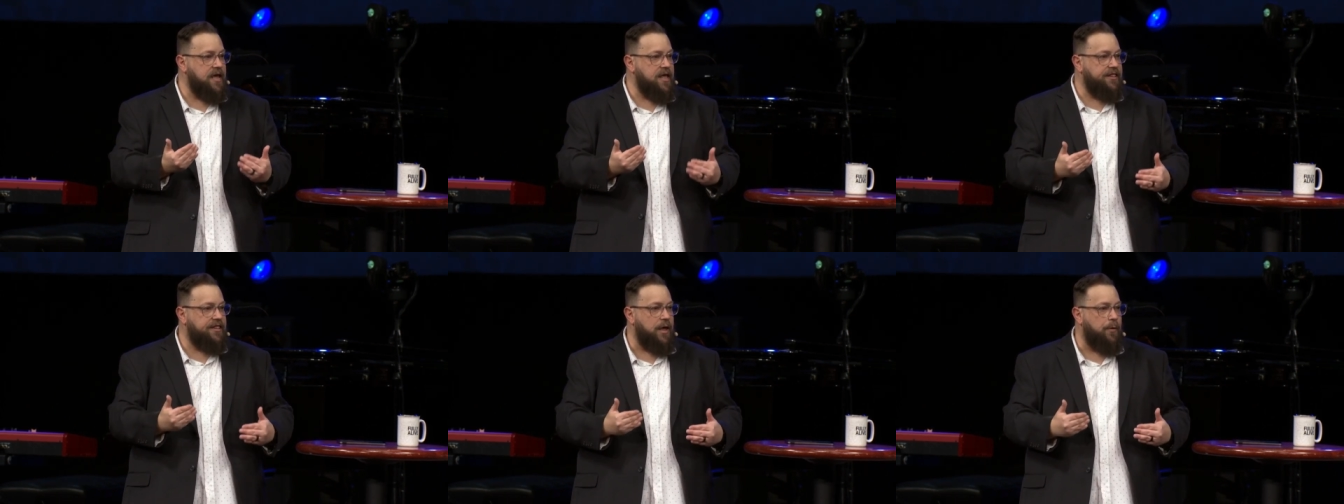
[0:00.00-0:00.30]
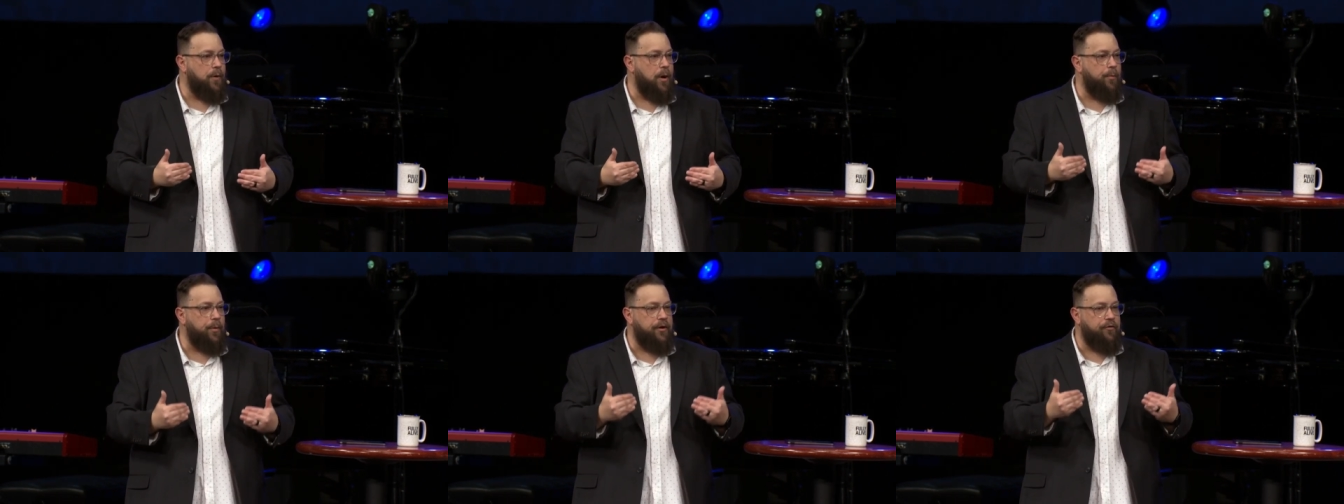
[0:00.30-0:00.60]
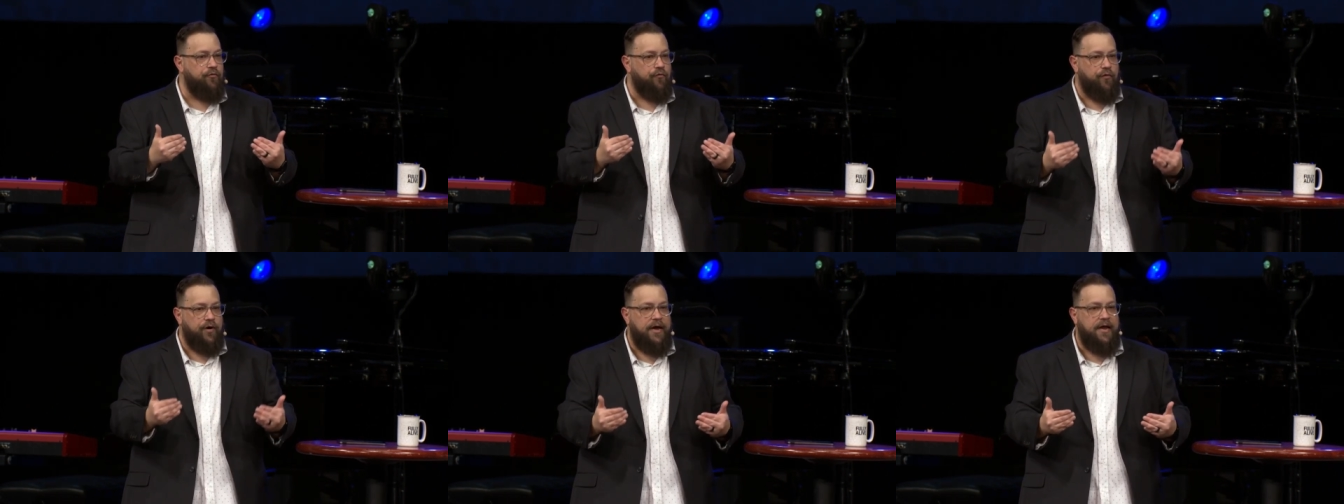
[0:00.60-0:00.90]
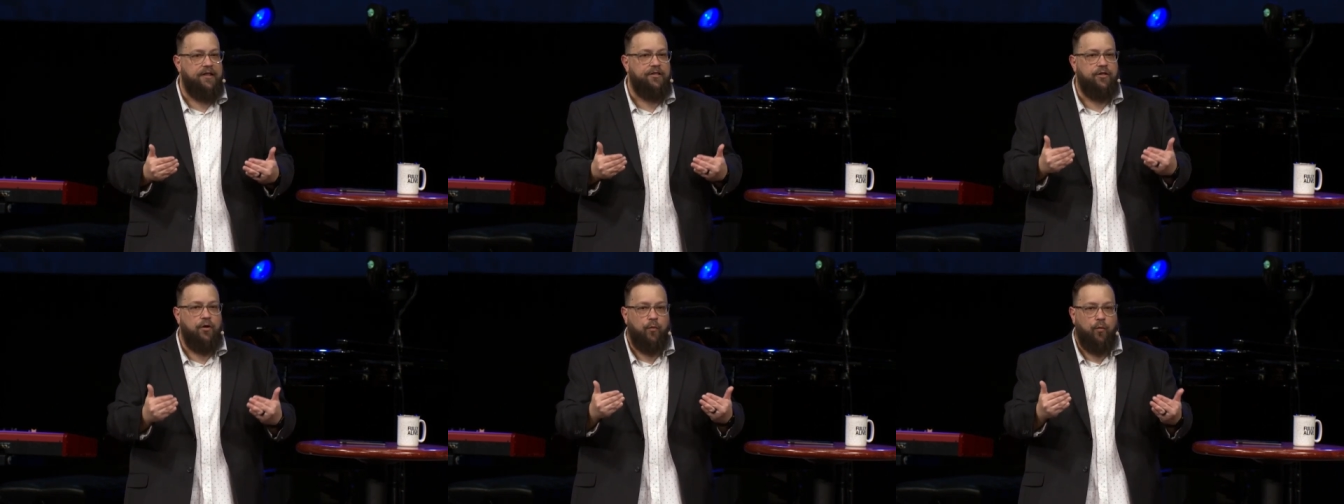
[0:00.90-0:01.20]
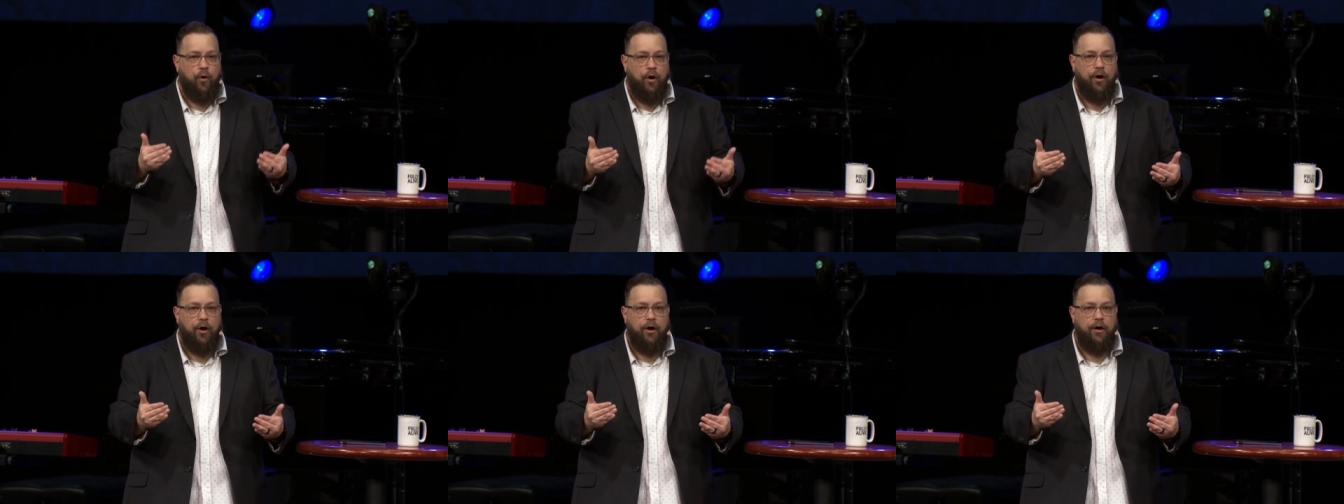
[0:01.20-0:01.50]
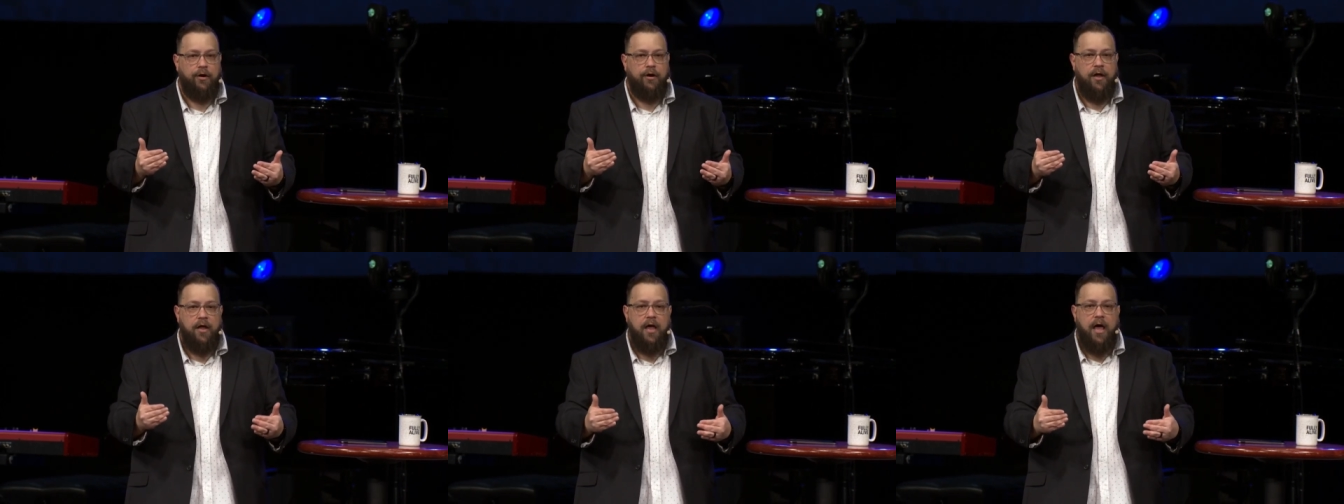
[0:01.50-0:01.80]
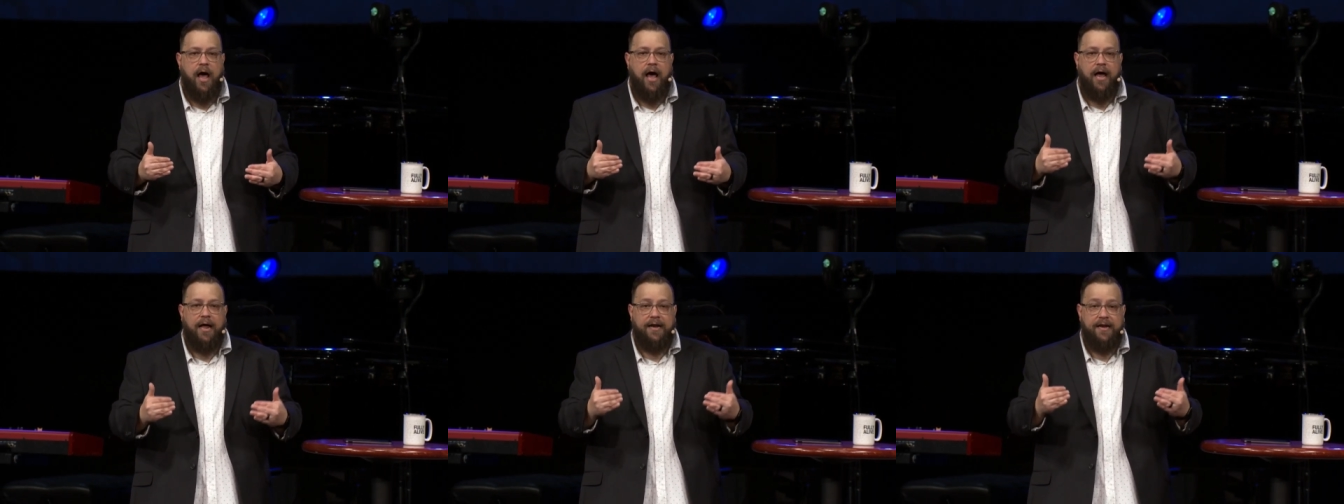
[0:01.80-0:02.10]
that when we read the word uh,